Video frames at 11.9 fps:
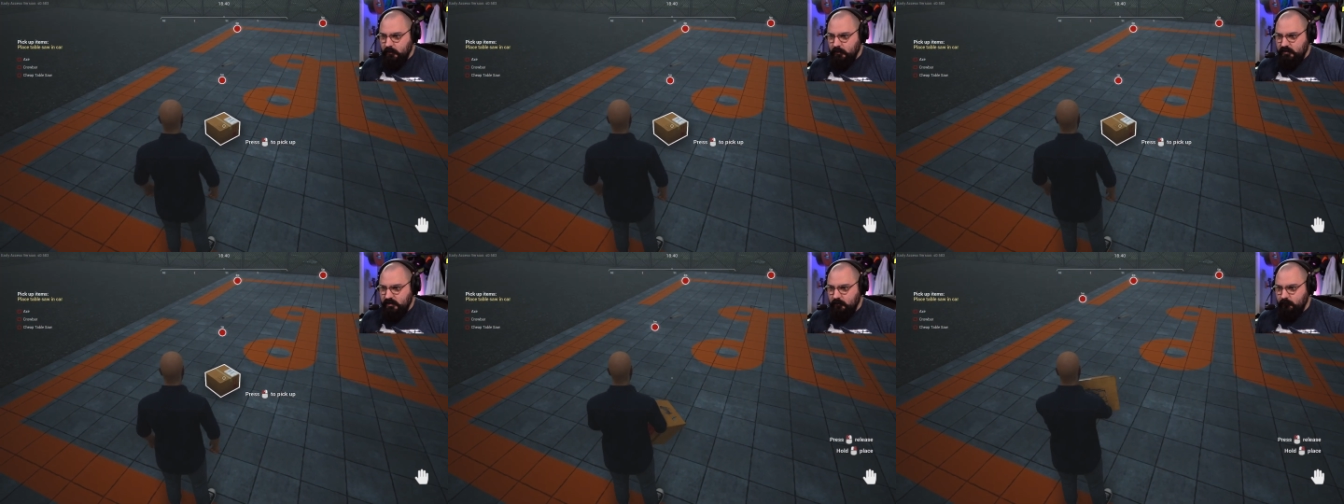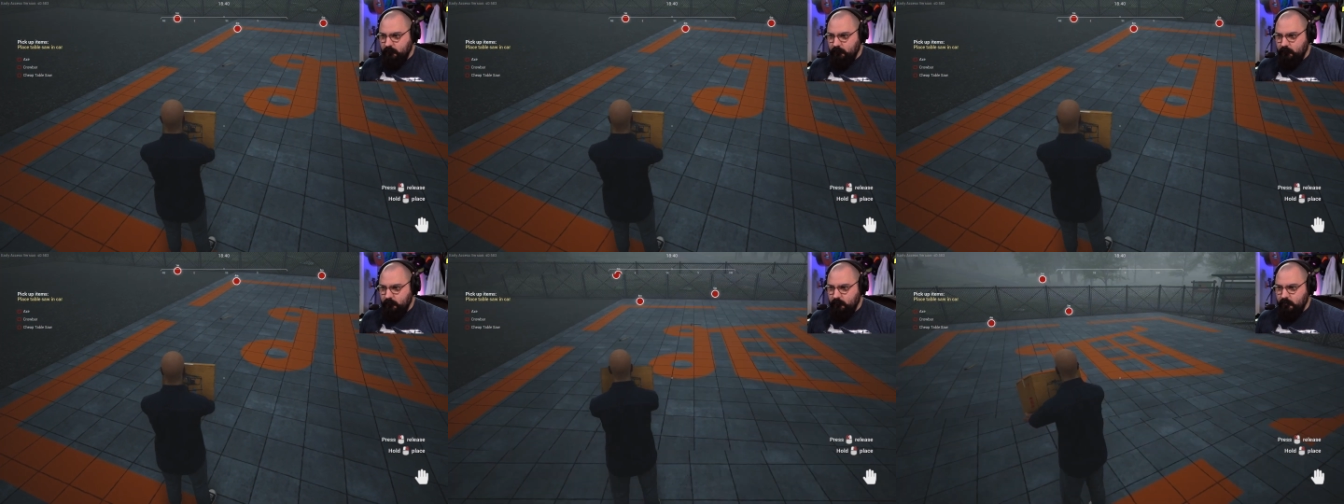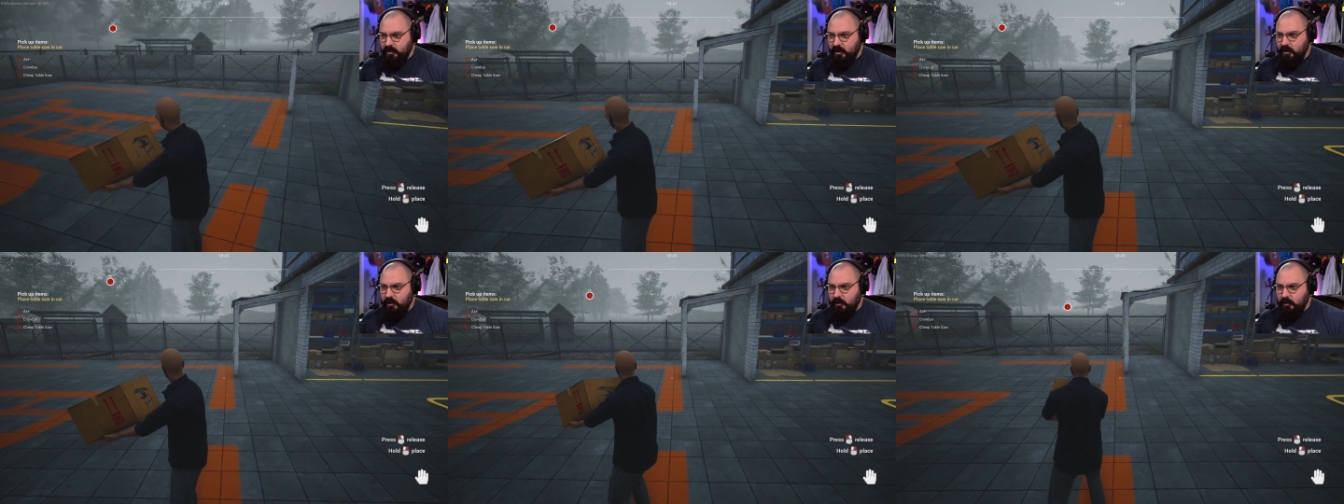Let's see.
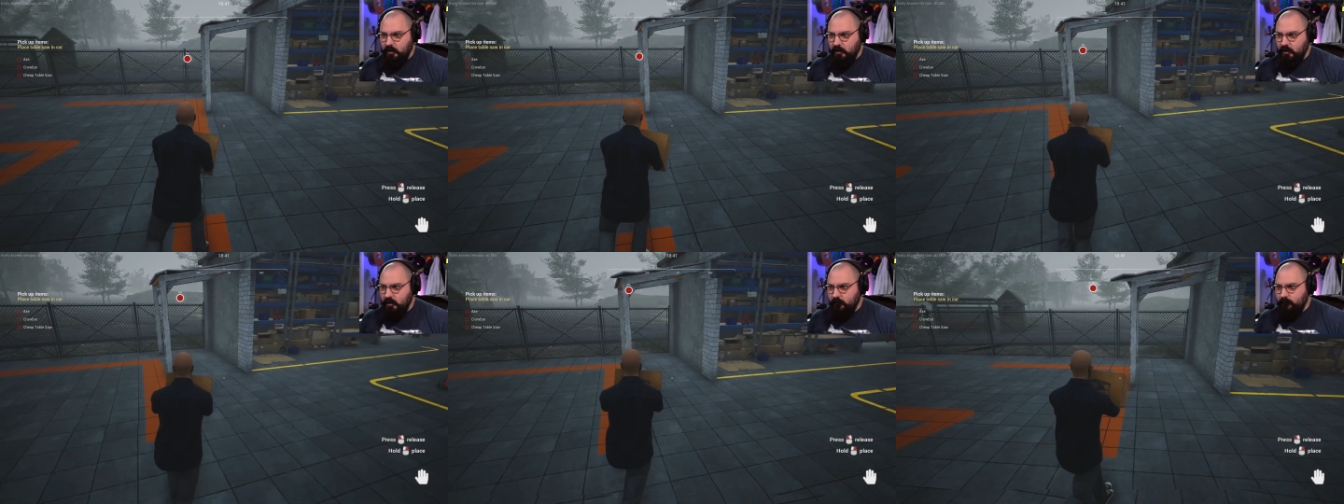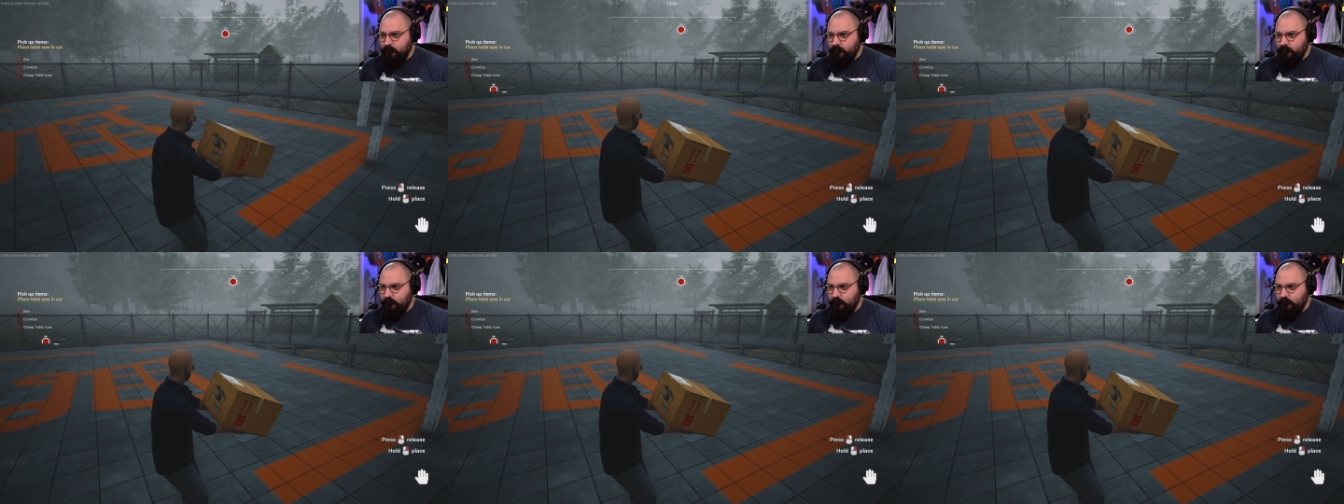Okay. Oh,